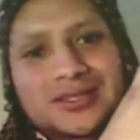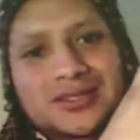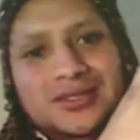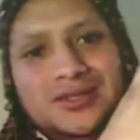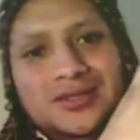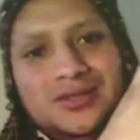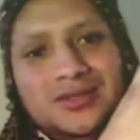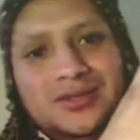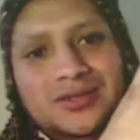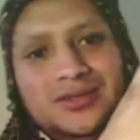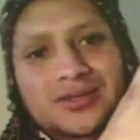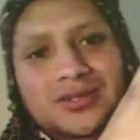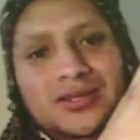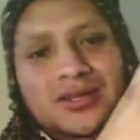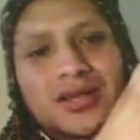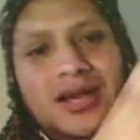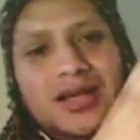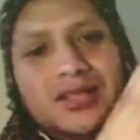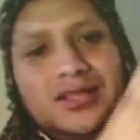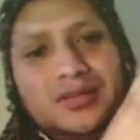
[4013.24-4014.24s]
no?
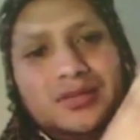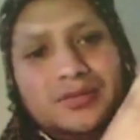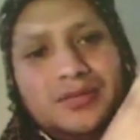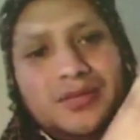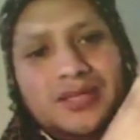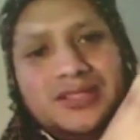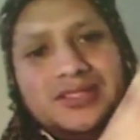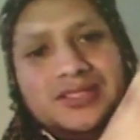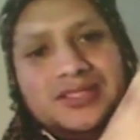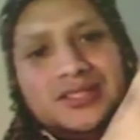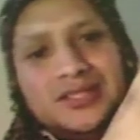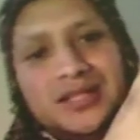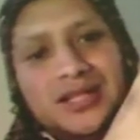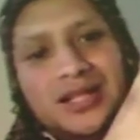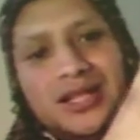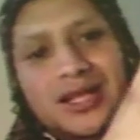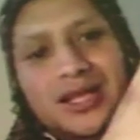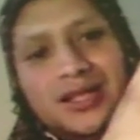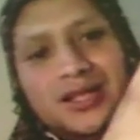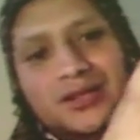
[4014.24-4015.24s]
And the men's
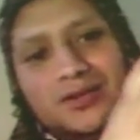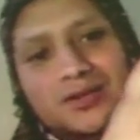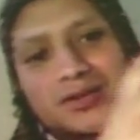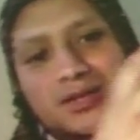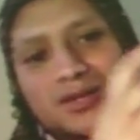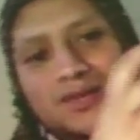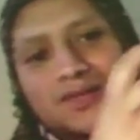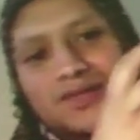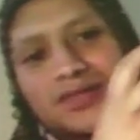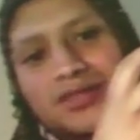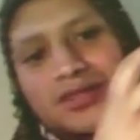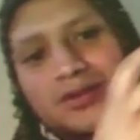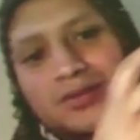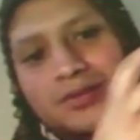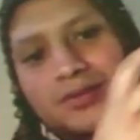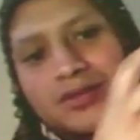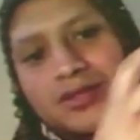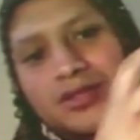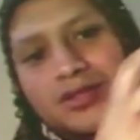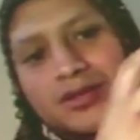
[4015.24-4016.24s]
like to live in
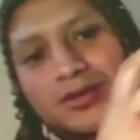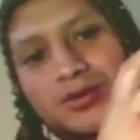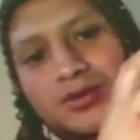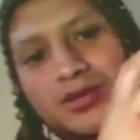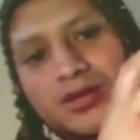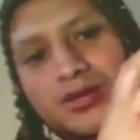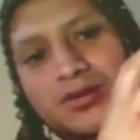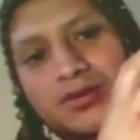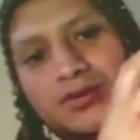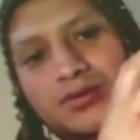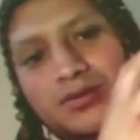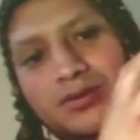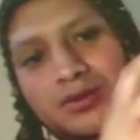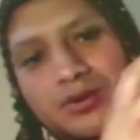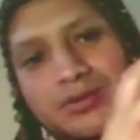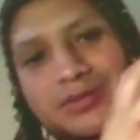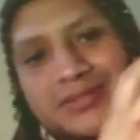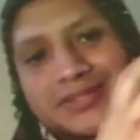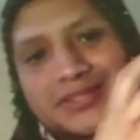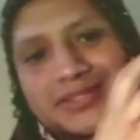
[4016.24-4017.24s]
the way of the
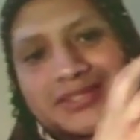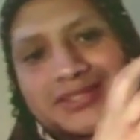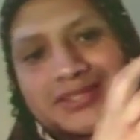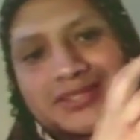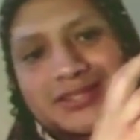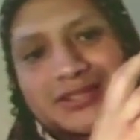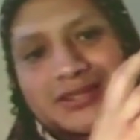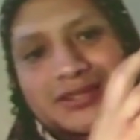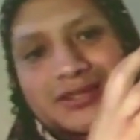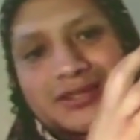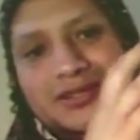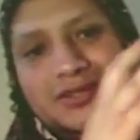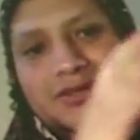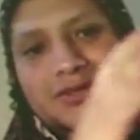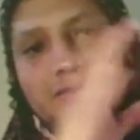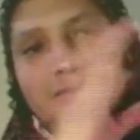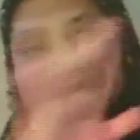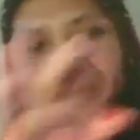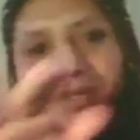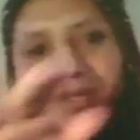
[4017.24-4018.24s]
women's.
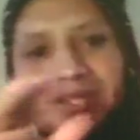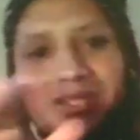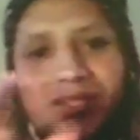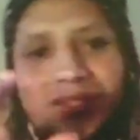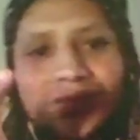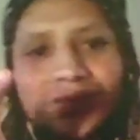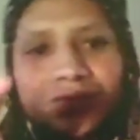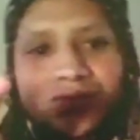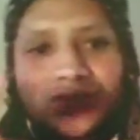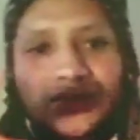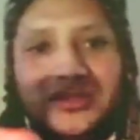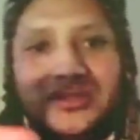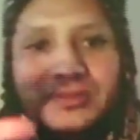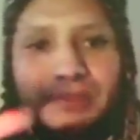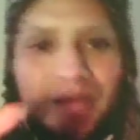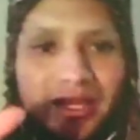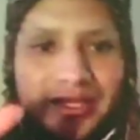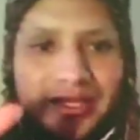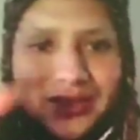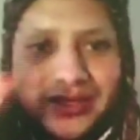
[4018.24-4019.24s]
So we need to
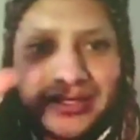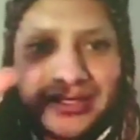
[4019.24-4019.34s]
respect